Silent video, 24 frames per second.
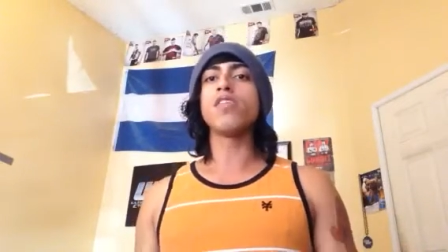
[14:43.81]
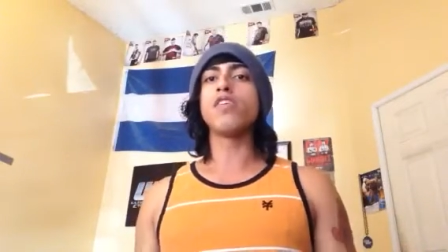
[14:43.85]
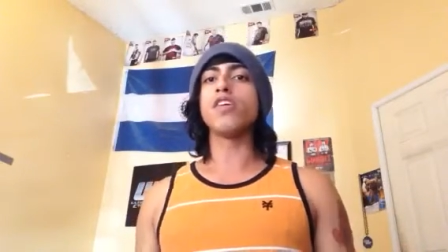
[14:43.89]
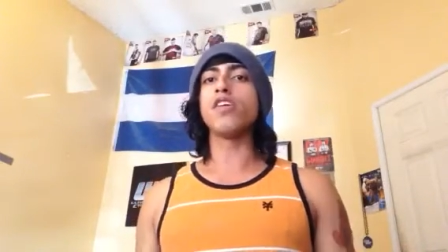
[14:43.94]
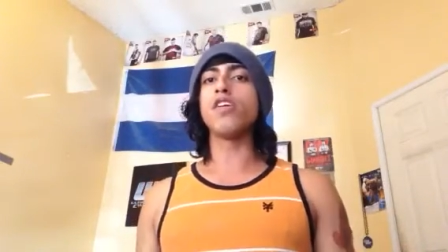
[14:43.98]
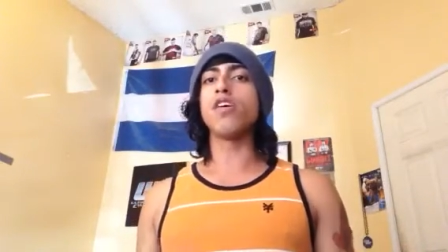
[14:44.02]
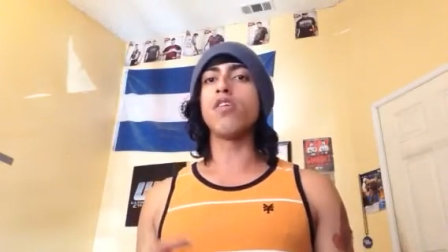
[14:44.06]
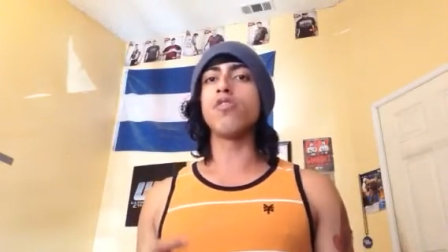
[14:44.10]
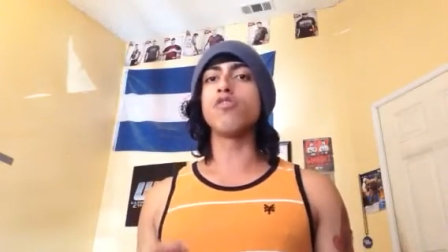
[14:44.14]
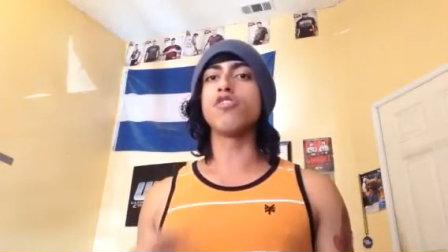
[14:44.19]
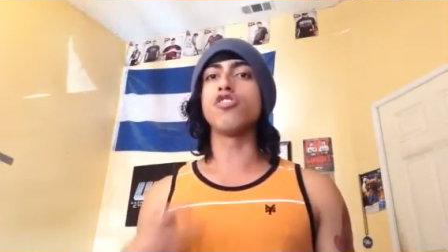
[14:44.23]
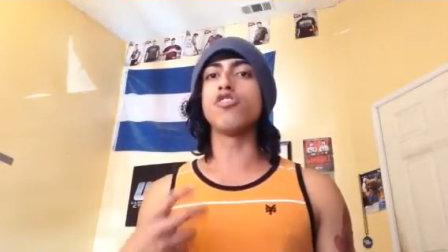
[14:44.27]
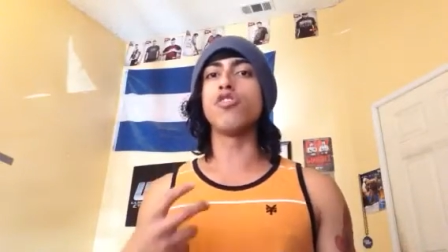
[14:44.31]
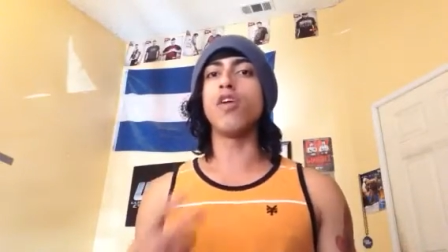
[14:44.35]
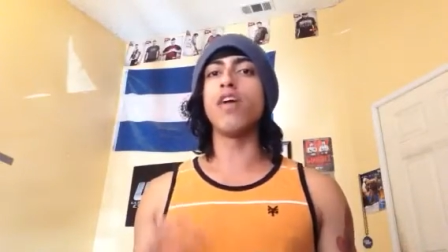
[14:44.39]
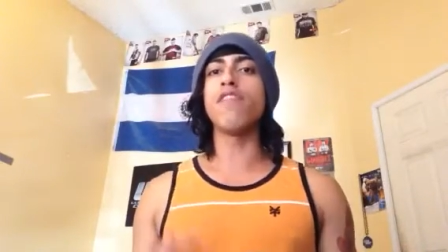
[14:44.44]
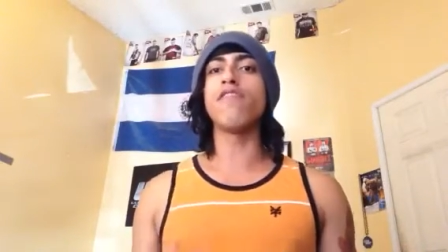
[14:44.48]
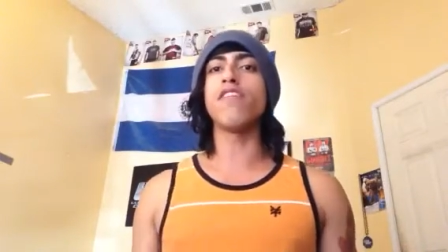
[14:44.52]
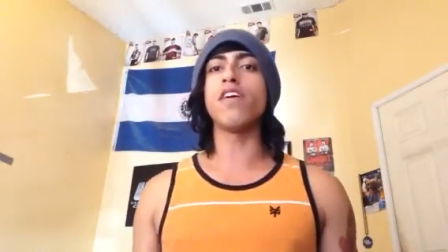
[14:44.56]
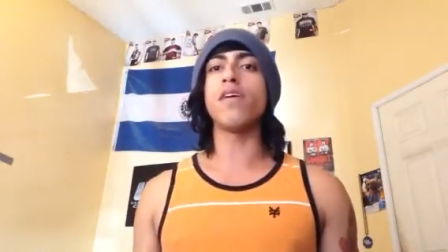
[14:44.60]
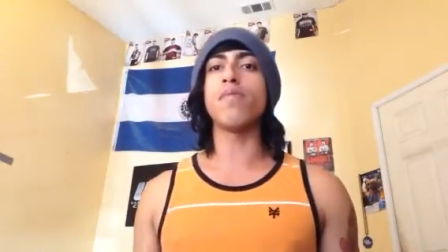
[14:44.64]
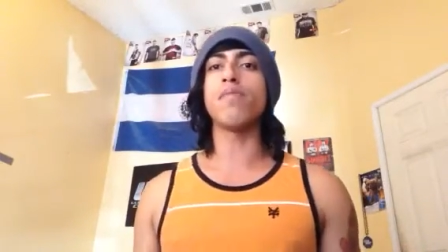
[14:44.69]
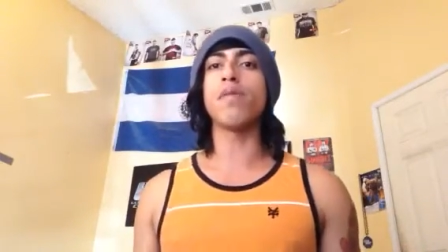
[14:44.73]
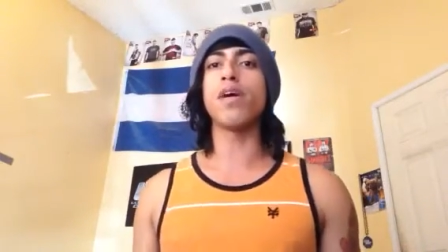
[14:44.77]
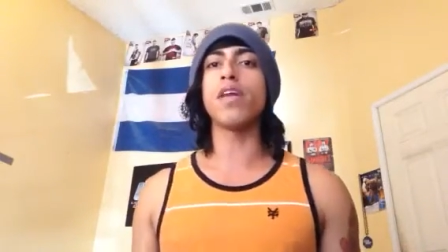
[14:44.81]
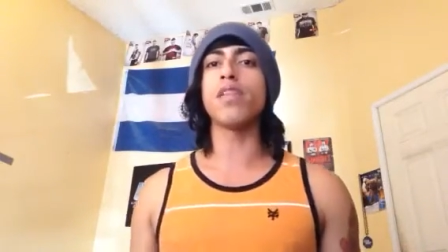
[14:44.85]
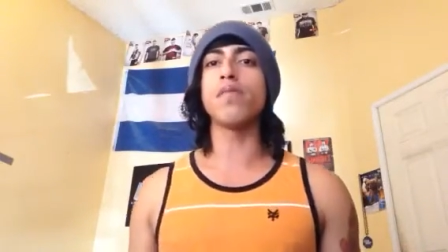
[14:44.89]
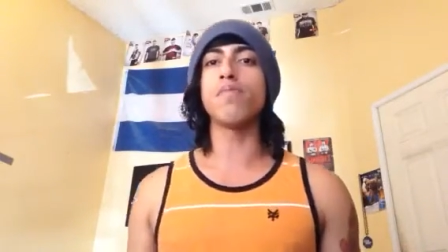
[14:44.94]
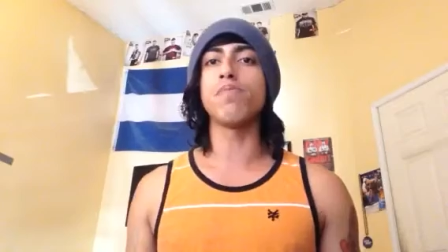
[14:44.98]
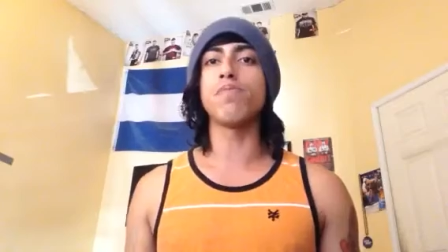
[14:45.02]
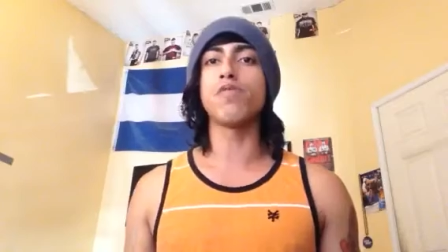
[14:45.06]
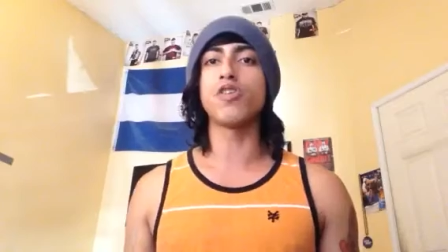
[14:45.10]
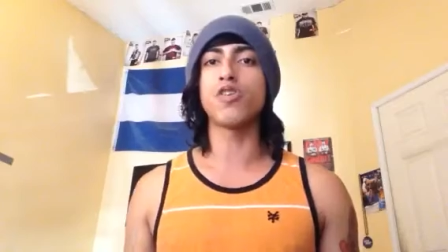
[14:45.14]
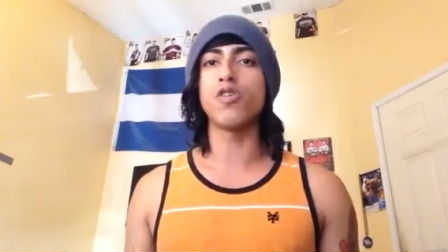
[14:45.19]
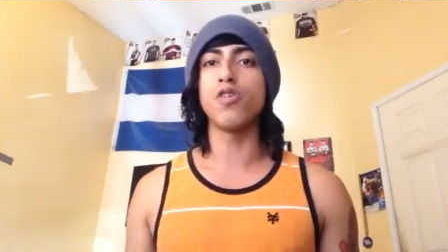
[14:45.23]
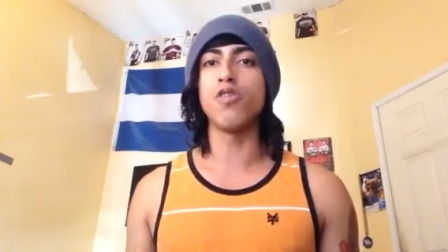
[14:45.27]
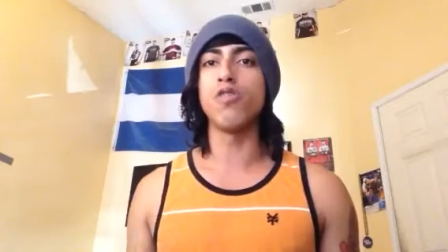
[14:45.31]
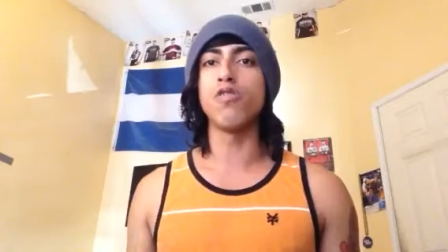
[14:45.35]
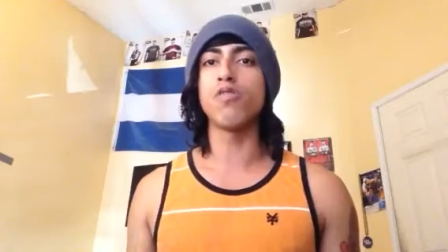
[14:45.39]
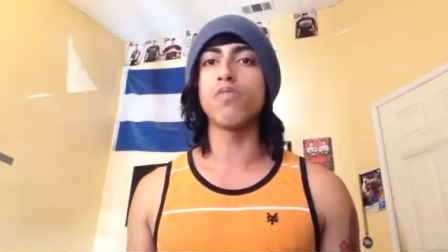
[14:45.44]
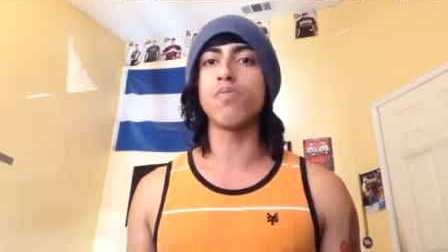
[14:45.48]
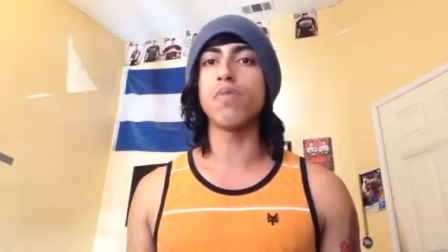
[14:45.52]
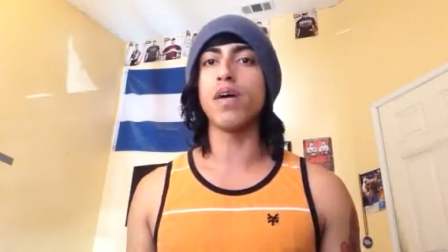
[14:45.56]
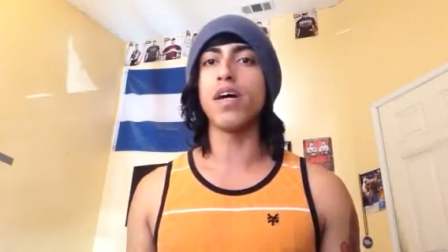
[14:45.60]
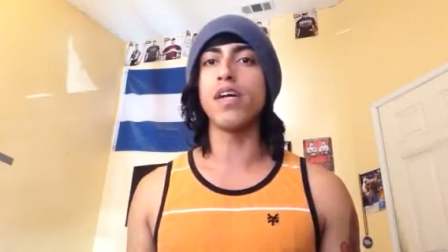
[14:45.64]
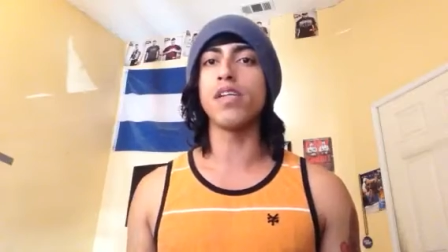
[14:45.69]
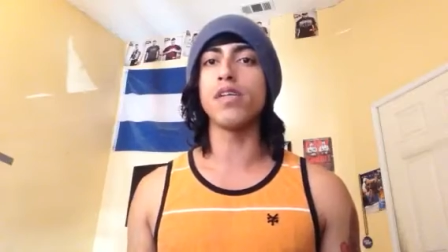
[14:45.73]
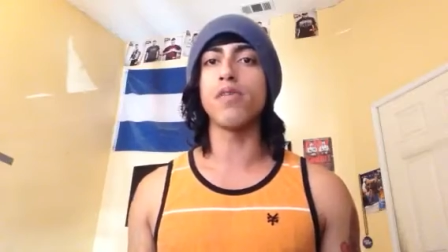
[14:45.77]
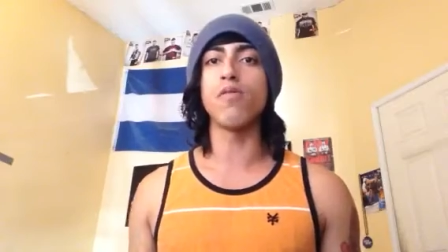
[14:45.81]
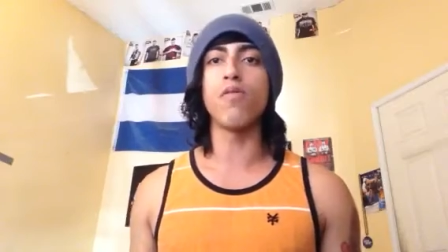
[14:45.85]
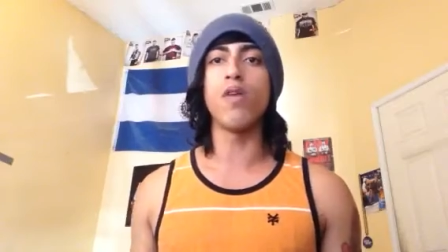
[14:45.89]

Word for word: you know, driven by the truth, man,